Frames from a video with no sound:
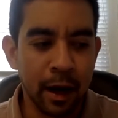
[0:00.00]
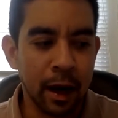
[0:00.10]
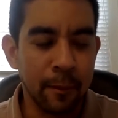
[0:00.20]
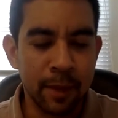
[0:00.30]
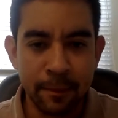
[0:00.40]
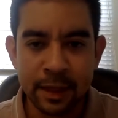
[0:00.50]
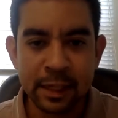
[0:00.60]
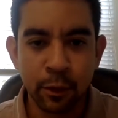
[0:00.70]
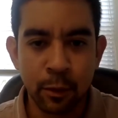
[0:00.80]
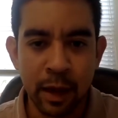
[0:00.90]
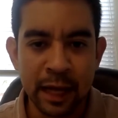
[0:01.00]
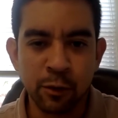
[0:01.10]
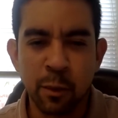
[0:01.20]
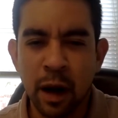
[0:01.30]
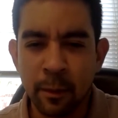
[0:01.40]
Them messing with your
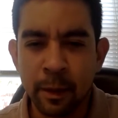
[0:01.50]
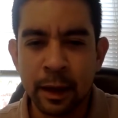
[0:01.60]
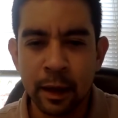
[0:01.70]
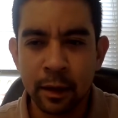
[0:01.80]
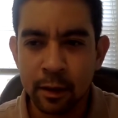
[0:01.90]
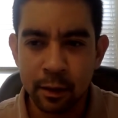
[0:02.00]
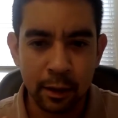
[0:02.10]
blinds would probably be